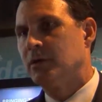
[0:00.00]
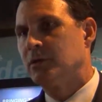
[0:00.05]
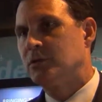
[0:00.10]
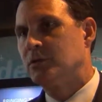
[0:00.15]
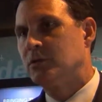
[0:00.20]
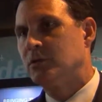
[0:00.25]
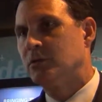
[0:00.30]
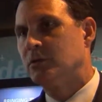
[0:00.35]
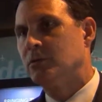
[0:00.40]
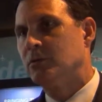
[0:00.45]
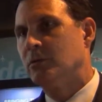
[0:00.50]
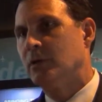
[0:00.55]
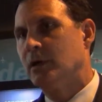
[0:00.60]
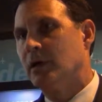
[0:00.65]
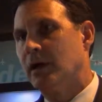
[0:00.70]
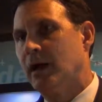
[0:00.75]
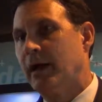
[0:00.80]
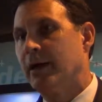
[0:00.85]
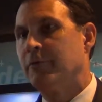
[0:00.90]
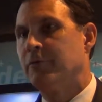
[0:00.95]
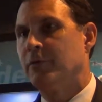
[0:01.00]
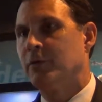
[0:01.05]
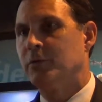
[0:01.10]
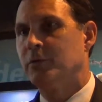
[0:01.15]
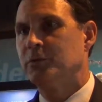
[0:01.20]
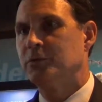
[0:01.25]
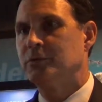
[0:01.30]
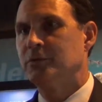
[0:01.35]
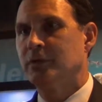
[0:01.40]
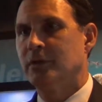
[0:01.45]
to
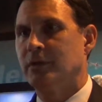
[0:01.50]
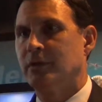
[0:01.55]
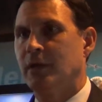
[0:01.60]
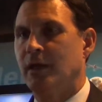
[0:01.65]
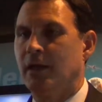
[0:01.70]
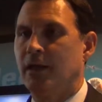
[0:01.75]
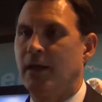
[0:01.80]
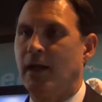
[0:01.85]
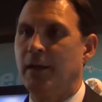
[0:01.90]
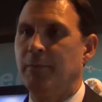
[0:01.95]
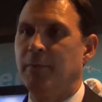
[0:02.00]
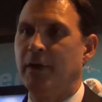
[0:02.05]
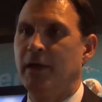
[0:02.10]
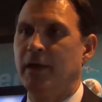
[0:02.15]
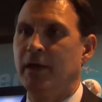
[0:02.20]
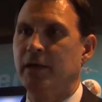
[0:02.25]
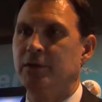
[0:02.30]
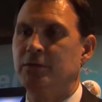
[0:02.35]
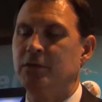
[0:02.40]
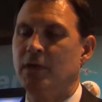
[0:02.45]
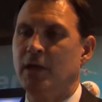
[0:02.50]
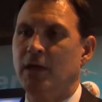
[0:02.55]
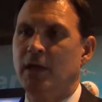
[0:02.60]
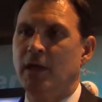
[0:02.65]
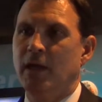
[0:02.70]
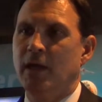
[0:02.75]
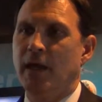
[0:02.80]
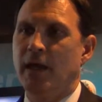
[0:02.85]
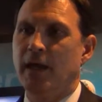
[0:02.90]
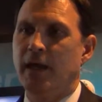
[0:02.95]
iPhones and iPads,
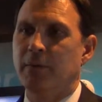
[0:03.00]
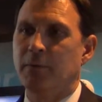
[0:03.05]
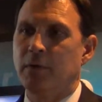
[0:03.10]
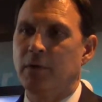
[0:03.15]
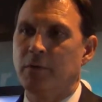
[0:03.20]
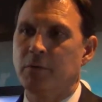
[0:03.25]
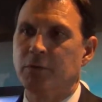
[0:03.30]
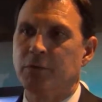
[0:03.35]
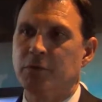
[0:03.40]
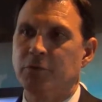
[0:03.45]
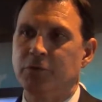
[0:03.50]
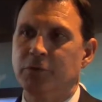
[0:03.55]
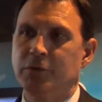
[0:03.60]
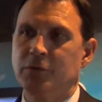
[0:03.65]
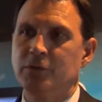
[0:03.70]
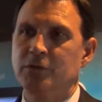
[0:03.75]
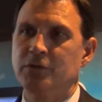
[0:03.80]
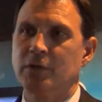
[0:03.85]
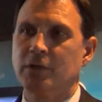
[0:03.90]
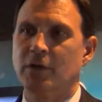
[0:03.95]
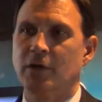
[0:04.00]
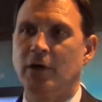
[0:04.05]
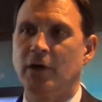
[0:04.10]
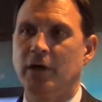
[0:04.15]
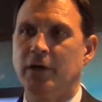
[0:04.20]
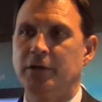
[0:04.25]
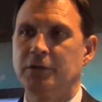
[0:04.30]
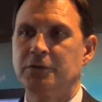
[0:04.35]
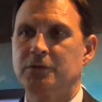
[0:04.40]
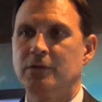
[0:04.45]
and we were able to reduce the
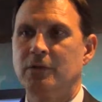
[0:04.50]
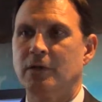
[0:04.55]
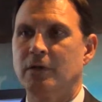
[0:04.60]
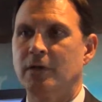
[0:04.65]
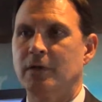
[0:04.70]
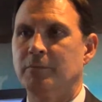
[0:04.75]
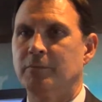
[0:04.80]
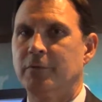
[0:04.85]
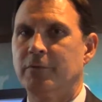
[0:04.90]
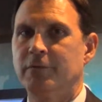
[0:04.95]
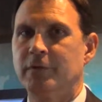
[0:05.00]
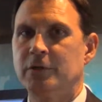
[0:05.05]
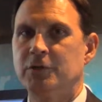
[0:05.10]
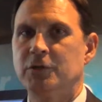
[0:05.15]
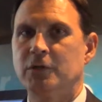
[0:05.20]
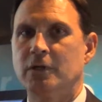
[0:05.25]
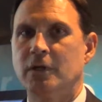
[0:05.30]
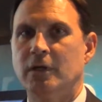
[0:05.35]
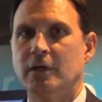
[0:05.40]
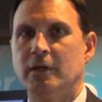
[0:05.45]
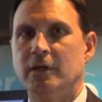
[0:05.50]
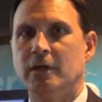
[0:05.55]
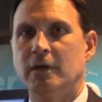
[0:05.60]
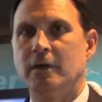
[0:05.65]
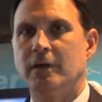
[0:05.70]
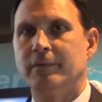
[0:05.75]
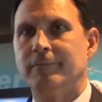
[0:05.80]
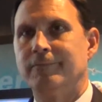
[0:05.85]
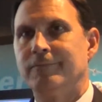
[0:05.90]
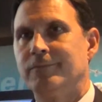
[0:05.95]
cost, provision
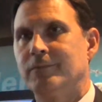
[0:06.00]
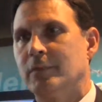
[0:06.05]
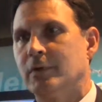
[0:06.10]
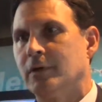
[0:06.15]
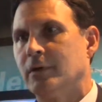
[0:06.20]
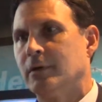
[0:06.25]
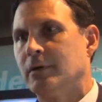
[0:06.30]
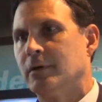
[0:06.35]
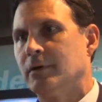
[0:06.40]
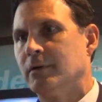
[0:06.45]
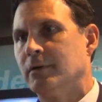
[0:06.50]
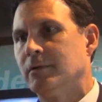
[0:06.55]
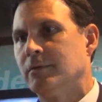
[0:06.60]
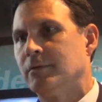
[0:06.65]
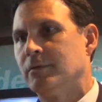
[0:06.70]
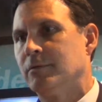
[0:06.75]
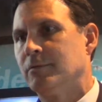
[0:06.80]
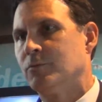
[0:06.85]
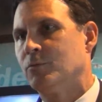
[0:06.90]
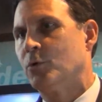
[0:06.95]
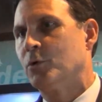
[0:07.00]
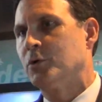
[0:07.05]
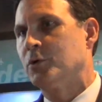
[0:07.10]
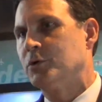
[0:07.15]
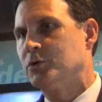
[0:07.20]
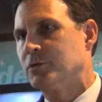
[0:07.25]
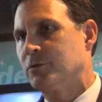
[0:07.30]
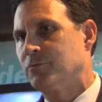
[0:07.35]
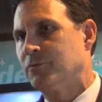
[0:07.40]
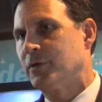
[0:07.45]
a more
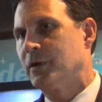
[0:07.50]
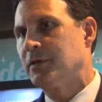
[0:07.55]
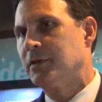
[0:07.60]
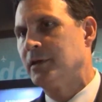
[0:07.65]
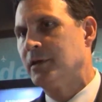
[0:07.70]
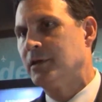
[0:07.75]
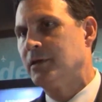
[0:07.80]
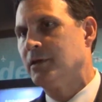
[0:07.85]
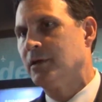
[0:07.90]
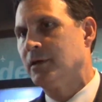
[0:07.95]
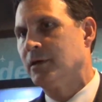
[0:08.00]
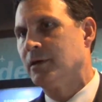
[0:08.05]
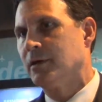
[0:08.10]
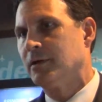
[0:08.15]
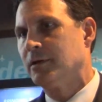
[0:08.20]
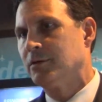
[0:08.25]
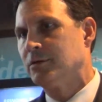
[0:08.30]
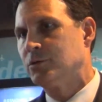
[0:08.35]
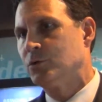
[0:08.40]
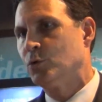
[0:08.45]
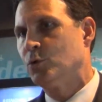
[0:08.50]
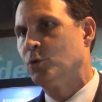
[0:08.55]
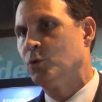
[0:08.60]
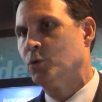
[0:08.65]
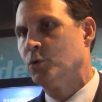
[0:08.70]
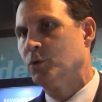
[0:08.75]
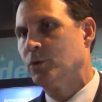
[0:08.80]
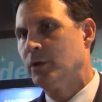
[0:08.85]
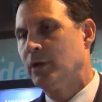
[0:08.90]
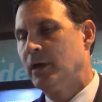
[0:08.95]
user-friendly
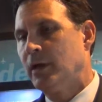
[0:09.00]
tool,